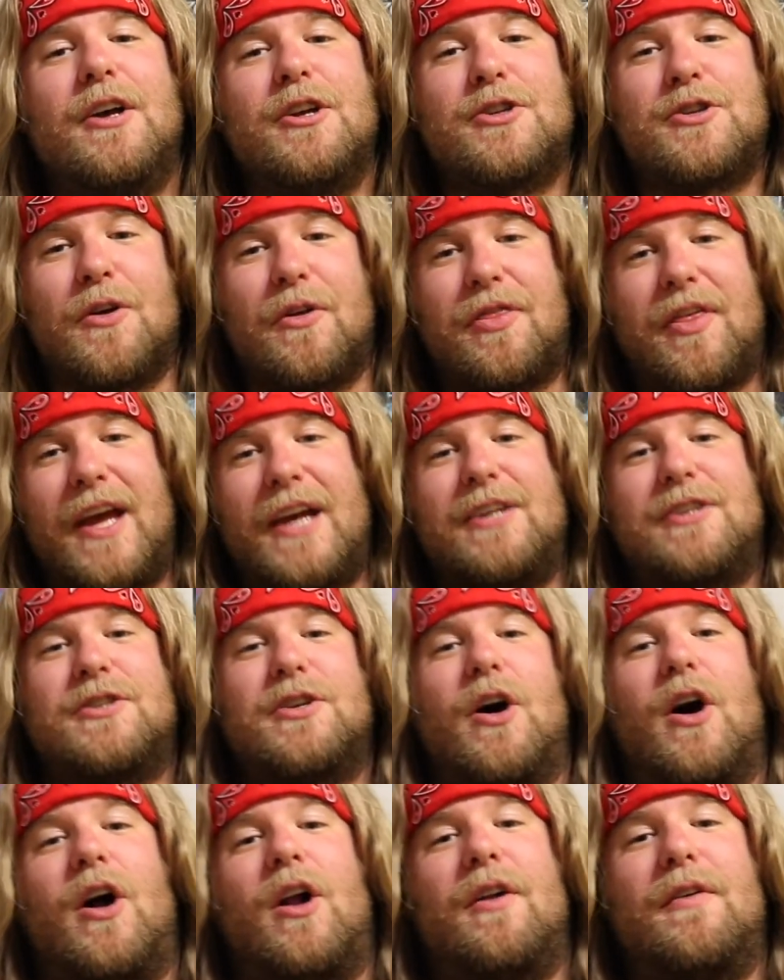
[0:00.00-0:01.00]
So thanks to
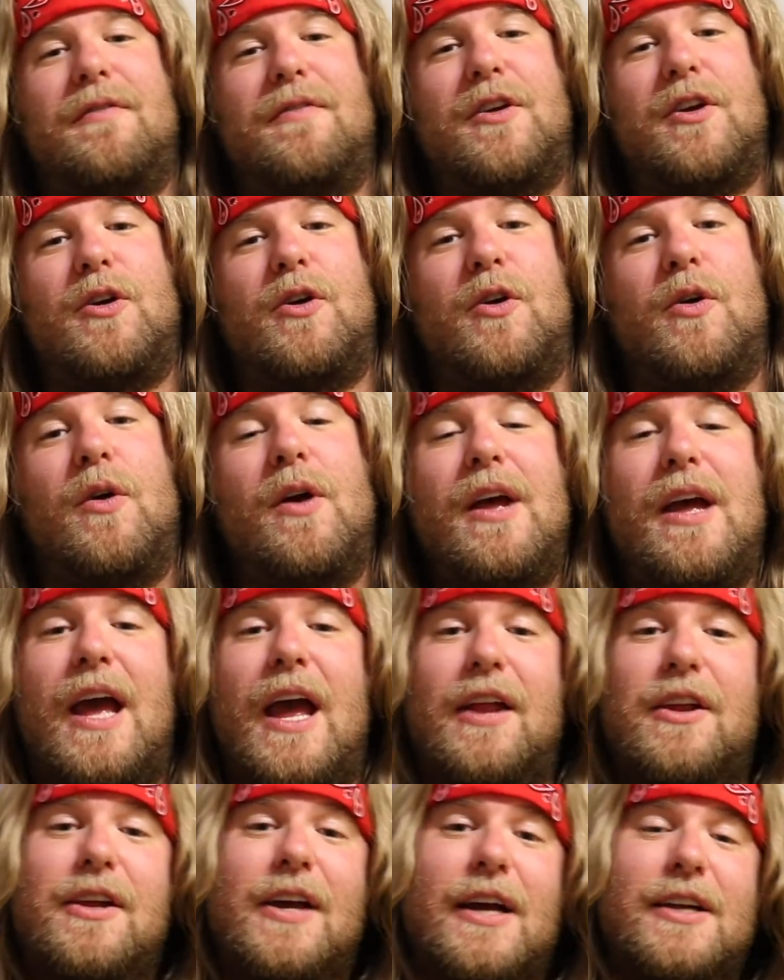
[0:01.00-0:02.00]
all of you,
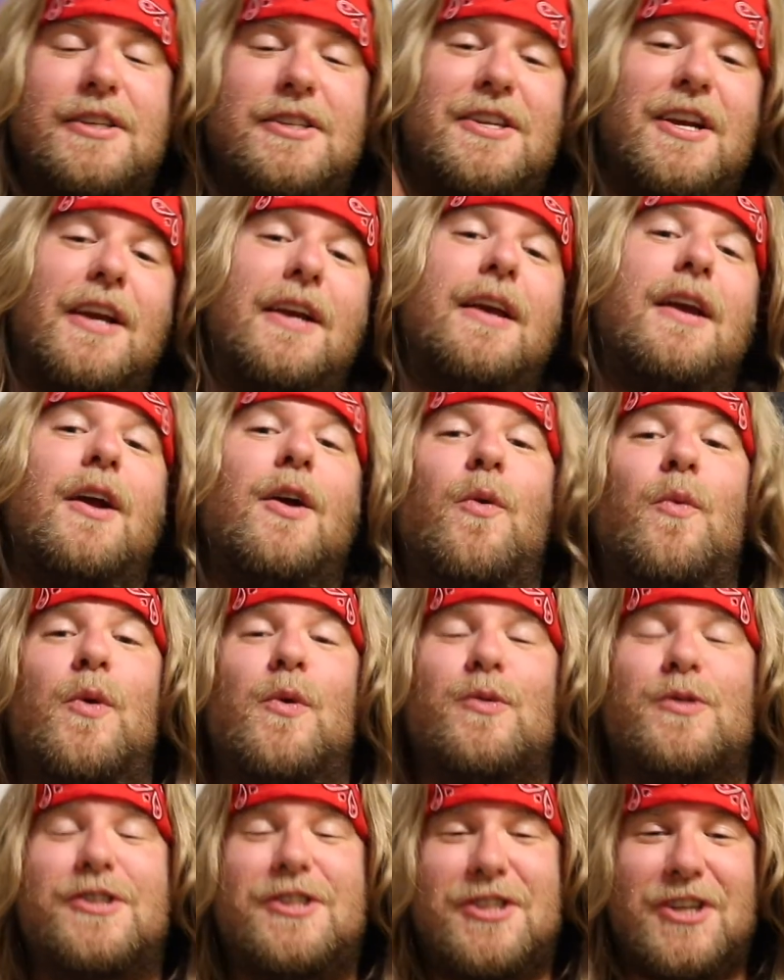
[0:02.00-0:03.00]
and you guys take care. We
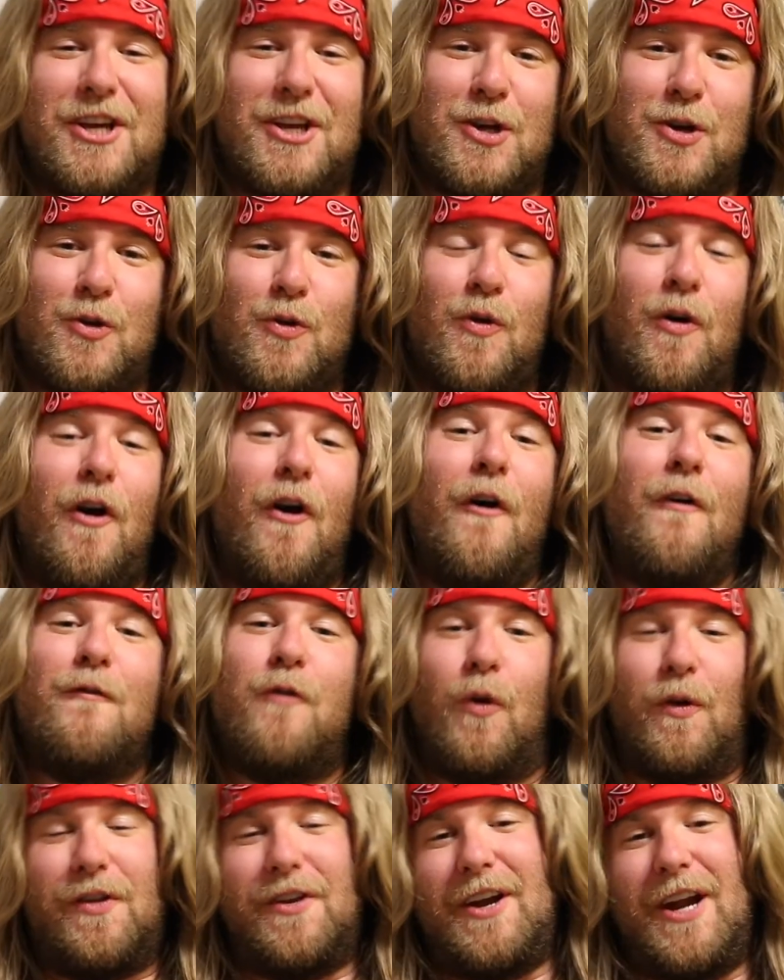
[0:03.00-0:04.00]
will see you
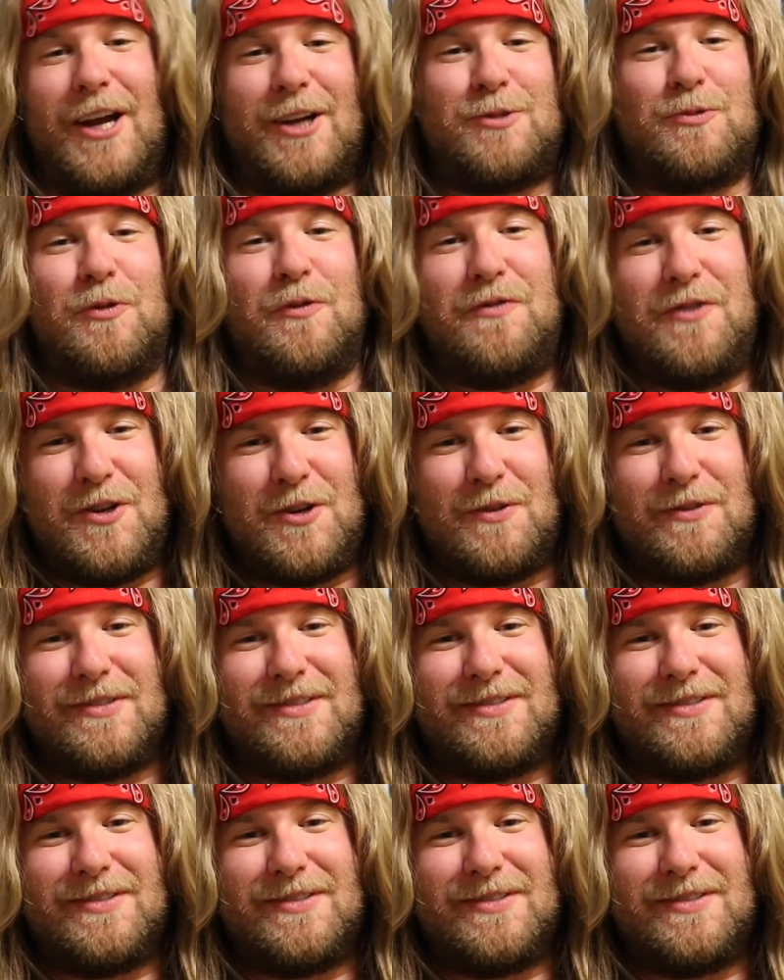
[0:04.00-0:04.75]
for the next review.